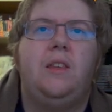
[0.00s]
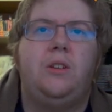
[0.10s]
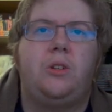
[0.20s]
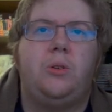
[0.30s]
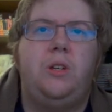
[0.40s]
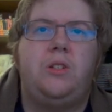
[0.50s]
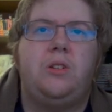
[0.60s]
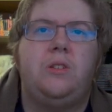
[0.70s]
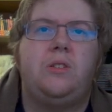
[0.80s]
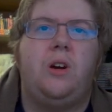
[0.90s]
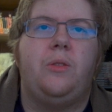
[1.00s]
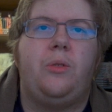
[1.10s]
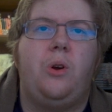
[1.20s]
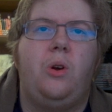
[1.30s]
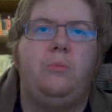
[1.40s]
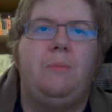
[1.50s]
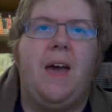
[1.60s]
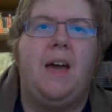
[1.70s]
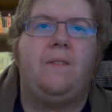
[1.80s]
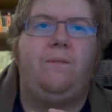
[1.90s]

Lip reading: The creatures are thrown back